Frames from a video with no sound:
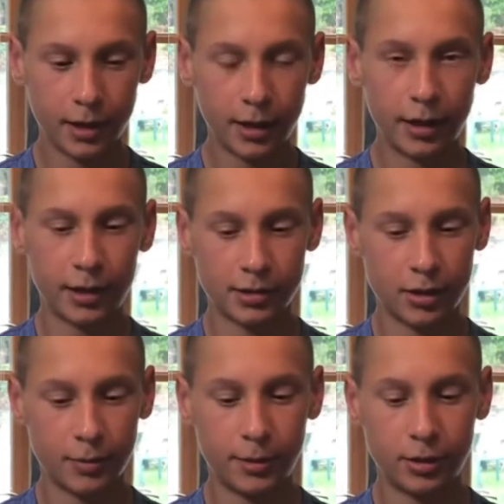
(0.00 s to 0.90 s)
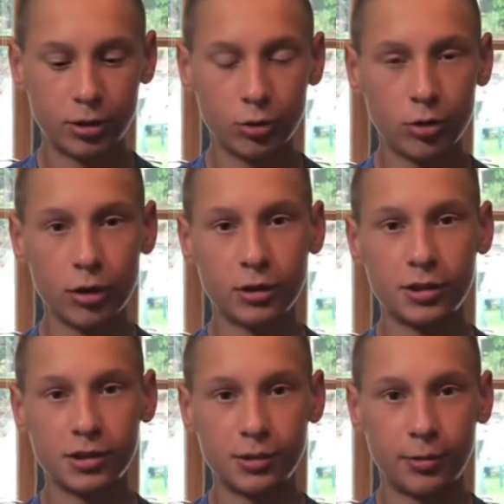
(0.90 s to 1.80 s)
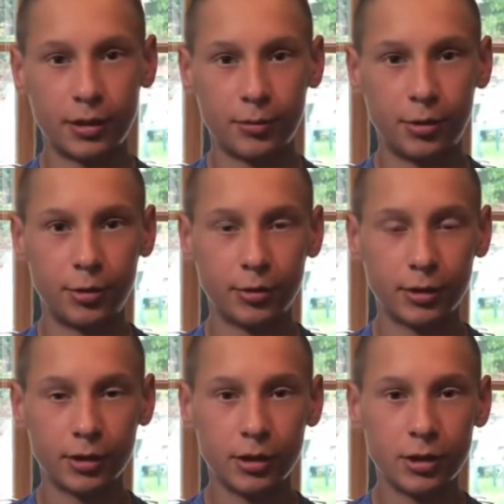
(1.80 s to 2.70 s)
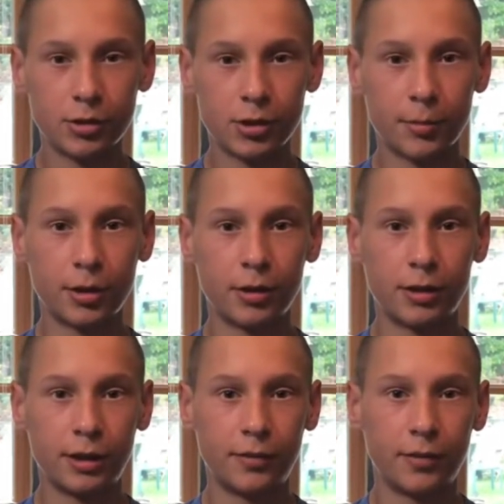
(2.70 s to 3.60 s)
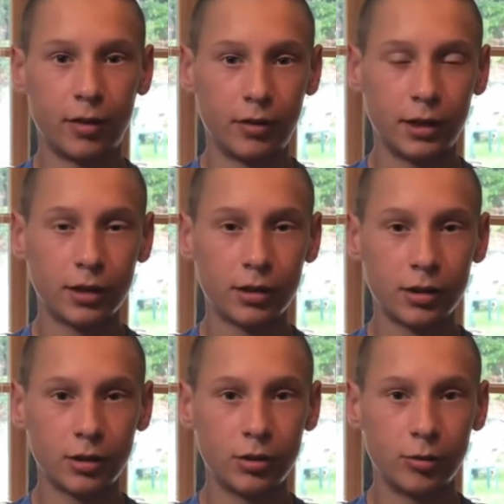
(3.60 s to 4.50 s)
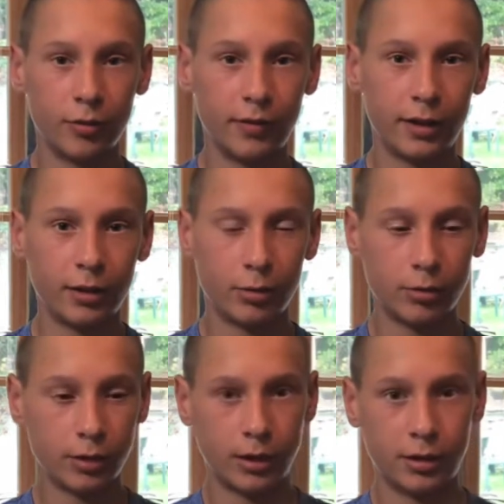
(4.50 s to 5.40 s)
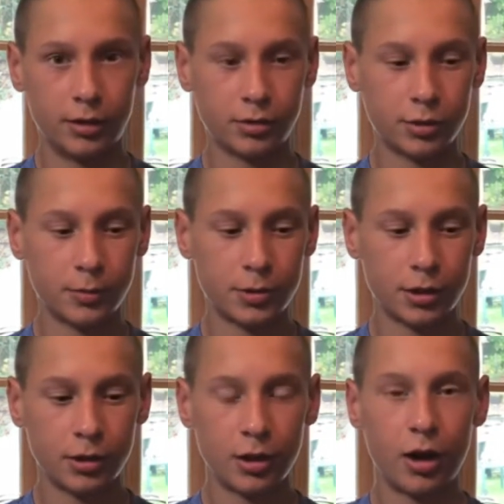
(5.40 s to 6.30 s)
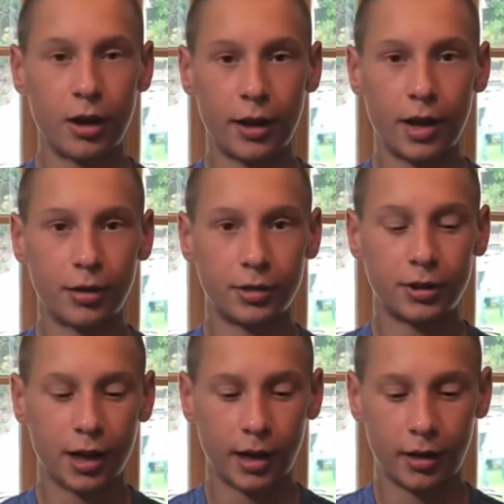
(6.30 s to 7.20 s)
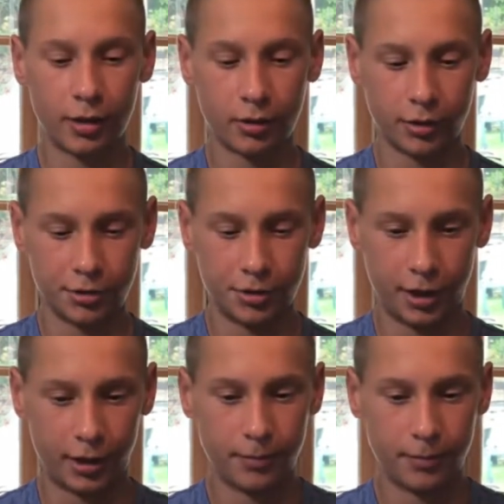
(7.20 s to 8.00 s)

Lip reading: It is going to be too hard to see what I'm doing, so I'm going to leave a link to a video in the description on how to tie a clinch knot.